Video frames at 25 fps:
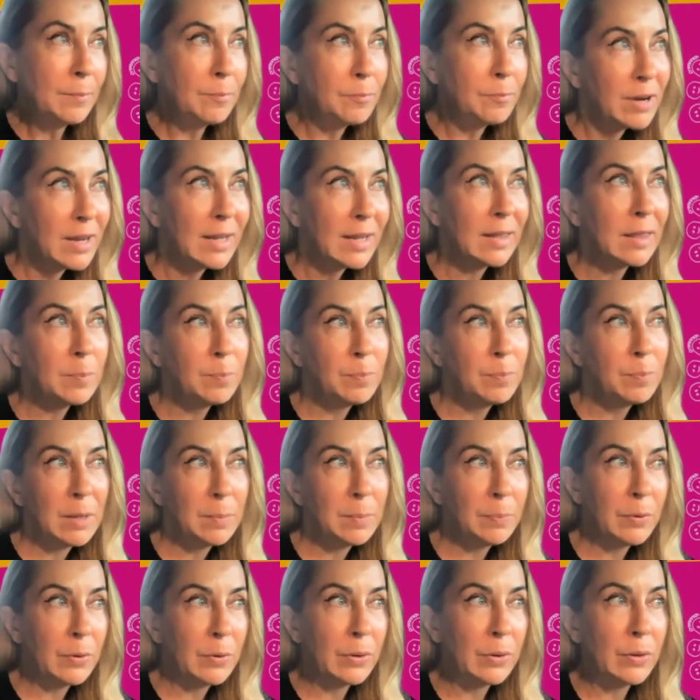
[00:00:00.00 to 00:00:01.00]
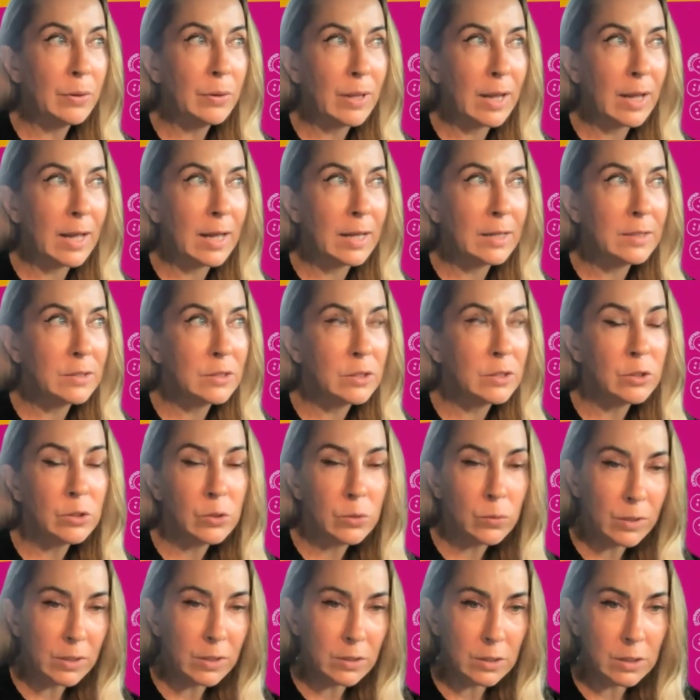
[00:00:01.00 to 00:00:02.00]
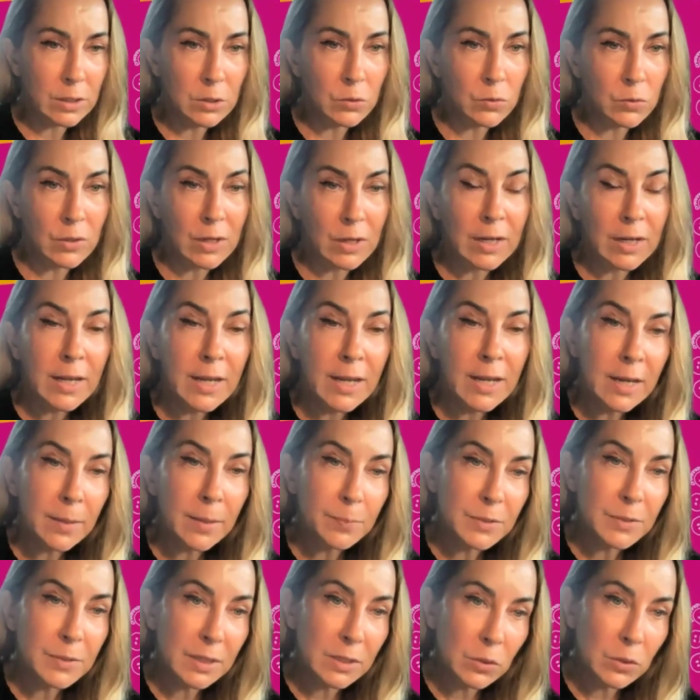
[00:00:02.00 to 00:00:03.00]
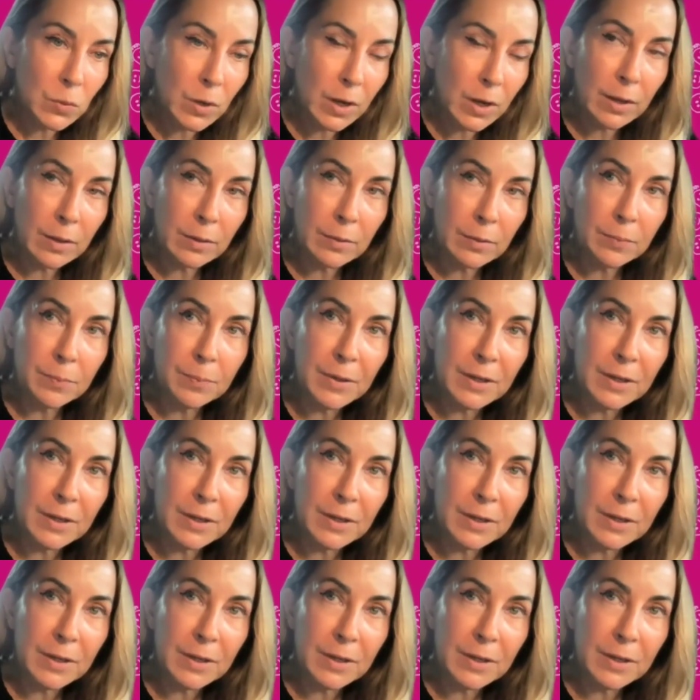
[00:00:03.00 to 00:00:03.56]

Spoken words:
bring the people and the students into the cleanups as well.